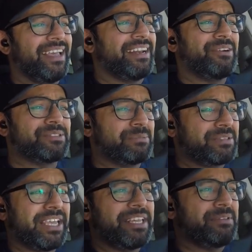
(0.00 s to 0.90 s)
and I was up
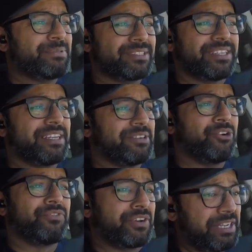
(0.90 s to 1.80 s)
to
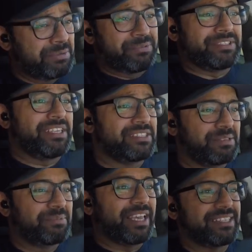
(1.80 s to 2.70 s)
80%, over 80% in
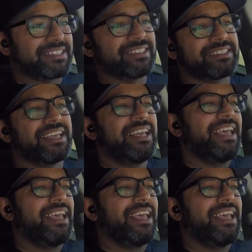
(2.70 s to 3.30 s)
some cases.